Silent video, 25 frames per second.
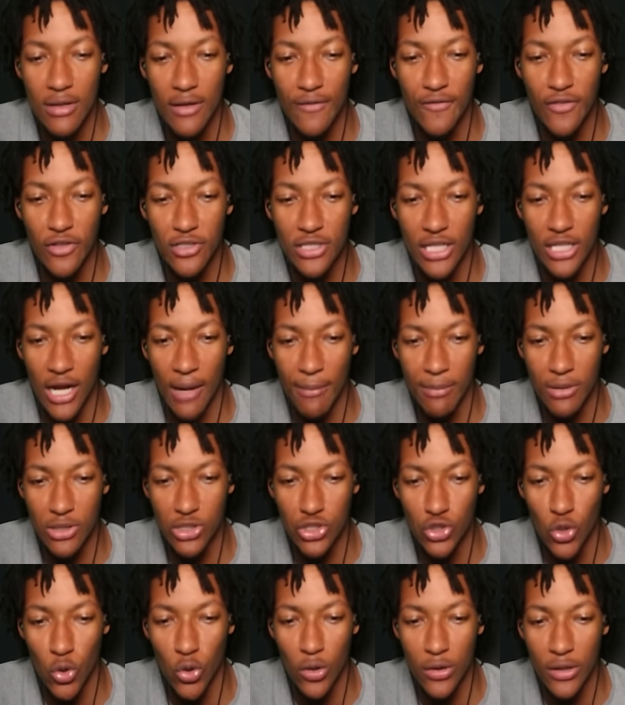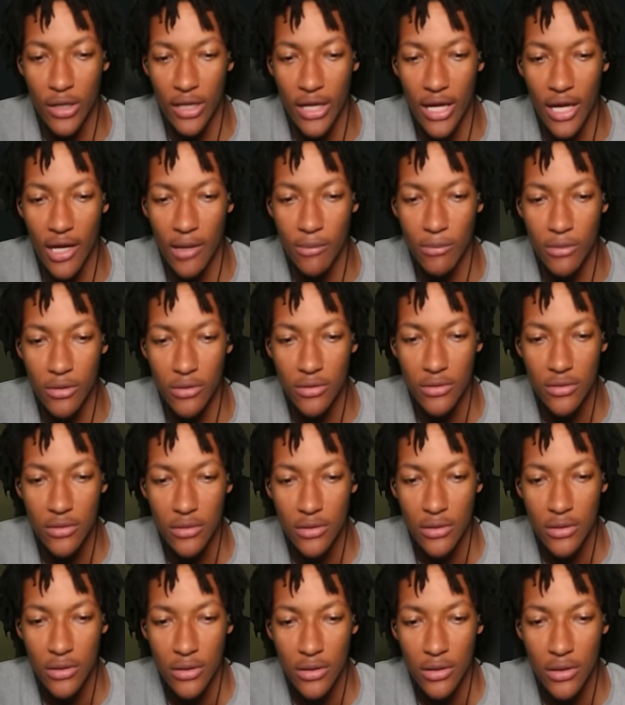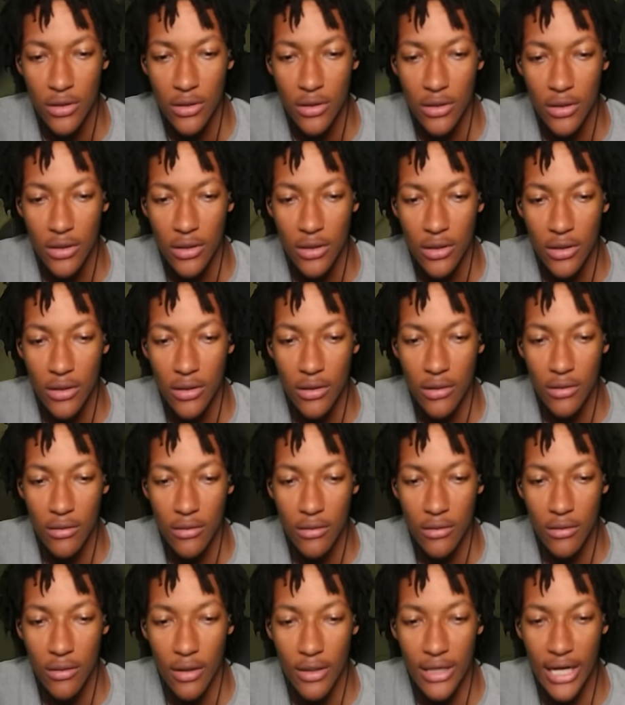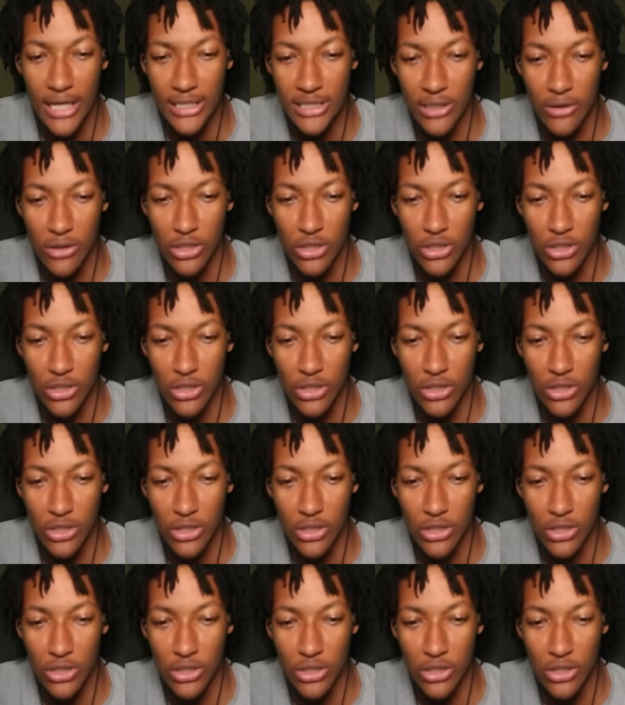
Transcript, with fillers: feels like I'm controlling the camera. And that sounded